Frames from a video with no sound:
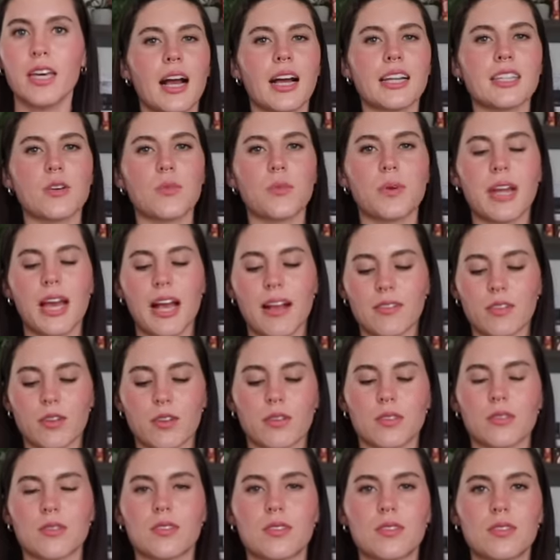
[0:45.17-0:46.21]
I don't want to have
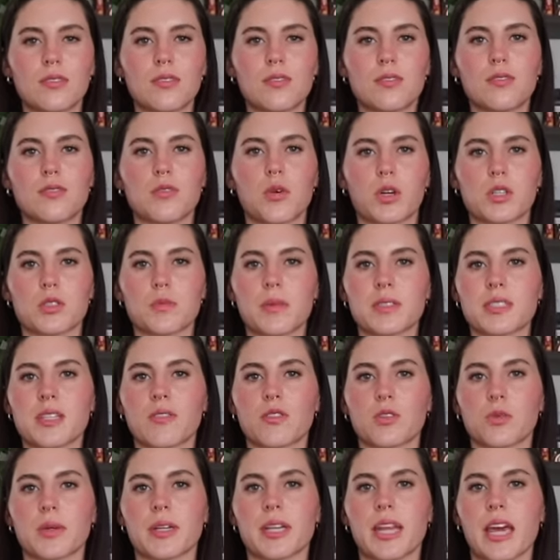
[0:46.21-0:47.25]
to force myself
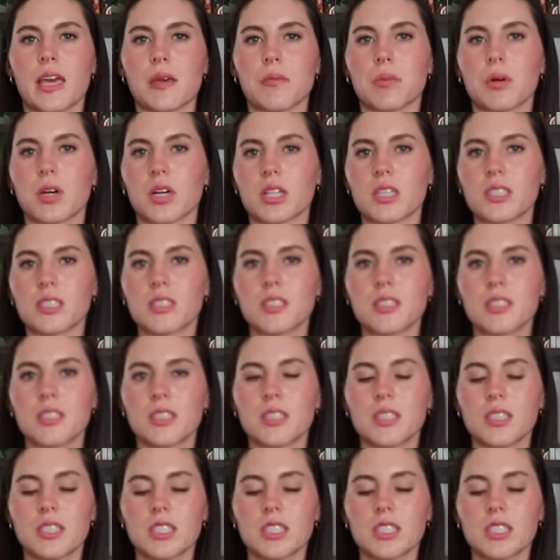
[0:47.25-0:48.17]
to read eight books.